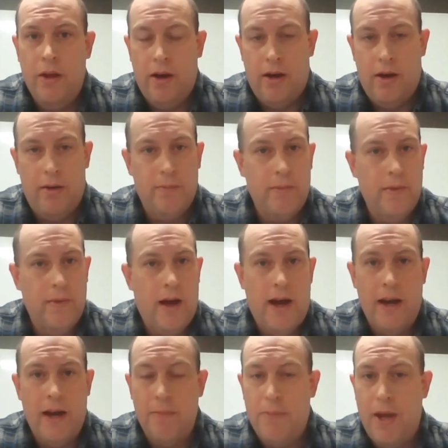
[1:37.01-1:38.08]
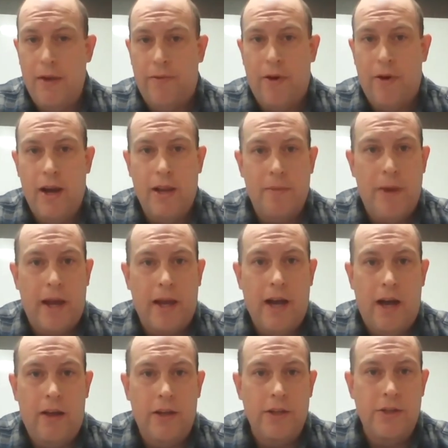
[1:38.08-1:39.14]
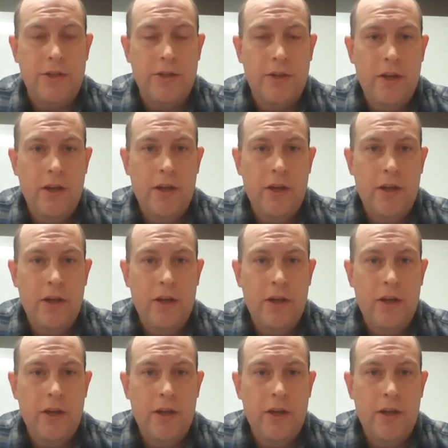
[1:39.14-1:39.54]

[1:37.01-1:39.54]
I didn't pay for any of my college